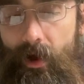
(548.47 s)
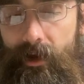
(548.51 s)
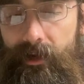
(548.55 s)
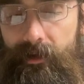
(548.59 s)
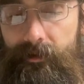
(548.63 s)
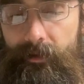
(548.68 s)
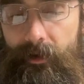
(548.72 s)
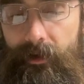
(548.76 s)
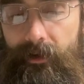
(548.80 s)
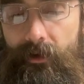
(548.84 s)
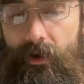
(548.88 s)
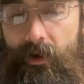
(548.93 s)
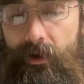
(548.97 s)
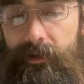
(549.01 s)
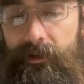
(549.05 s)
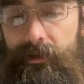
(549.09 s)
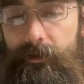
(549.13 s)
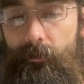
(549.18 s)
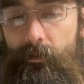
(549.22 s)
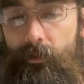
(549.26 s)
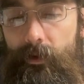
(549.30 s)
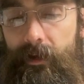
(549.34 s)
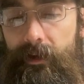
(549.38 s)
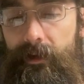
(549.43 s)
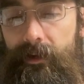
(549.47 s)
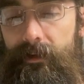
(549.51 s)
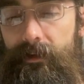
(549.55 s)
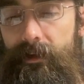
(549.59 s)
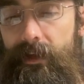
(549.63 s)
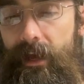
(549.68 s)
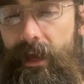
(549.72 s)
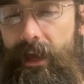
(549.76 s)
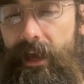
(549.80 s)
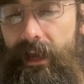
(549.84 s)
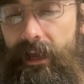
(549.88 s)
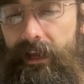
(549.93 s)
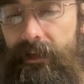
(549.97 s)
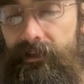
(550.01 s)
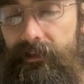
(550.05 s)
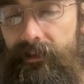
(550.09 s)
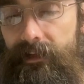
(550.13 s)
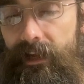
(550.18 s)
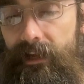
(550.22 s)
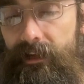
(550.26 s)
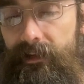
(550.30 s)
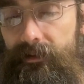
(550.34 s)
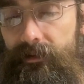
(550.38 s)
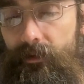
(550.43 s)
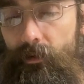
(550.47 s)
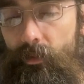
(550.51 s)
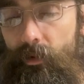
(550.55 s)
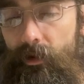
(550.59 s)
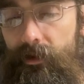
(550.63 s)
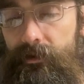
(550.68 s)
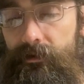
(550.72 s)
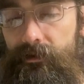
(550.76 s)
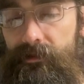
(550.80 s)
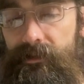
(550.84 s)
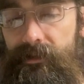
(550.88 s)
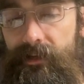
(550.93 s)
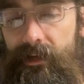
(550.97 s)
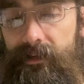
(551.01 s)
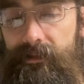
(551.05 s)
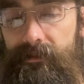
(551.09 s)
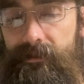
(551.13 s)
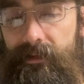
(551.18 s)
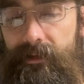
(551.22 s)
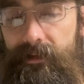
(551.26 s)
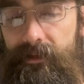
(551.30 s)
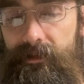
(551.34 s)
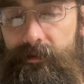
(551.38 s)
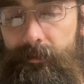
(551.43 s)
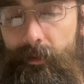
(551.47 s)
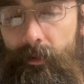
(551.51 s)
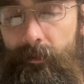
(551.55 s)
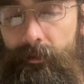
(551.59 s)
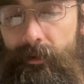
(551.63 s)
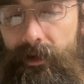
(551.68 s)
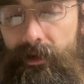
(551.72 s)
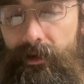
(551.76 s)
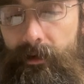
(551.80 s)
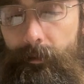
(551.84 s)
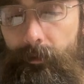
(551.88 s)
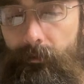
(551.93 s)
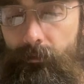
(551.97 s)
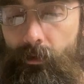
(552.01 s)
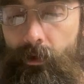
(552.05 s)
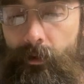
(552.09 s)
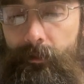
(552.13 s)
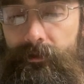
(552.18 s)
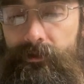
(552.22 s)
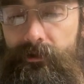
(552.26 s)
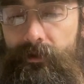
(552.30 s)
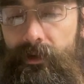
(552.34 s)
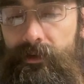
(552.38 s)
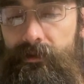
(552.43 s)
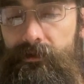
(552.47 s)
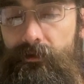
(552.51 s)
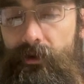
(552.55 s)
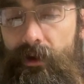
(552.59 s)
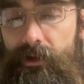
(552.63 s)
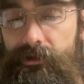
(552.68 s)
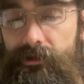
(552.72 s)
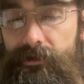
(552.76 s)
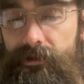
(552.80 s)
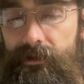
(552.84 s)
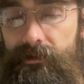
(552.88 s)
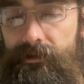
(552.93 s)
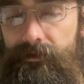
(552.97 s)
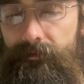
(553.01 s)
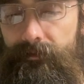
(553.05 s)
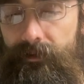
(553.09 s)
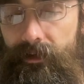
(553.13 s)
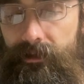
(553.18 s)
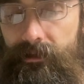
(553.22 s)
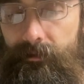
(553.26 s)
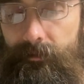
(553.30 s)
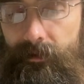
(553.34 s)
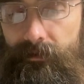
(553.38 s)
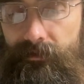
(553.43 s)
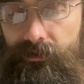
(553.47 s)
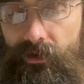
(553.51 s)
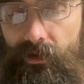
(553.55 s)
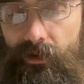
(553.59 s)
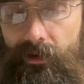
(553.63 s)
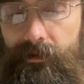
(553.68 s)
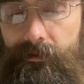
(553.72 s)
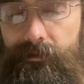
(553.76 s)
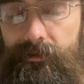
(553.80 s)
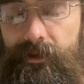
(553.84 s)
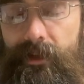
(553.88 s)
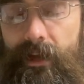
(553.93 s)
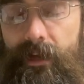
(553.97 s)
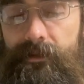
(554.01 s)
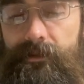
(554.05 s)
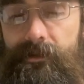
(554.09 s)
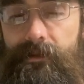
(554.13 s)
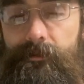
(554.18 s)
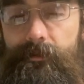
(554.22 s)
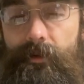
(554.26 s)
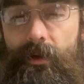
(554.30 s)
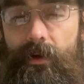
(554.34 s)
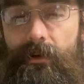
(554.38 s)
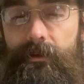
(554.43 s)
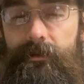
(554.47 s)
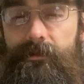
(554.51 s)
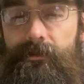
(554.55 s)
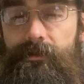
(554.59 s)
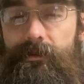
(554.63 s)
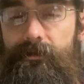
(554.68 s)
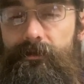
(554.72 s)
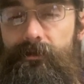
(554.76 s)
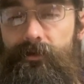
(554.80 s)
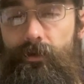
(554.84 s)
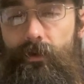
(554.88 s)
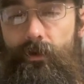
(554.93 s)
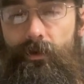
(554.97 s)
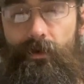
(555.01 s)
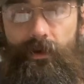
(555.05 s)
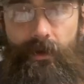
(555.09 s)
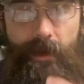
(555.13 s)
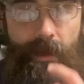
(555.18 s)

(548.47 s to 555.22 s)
by calling him wicked, indicating the one who says that it is permitted to perform a transgression is a victim of circumstances beyond his control.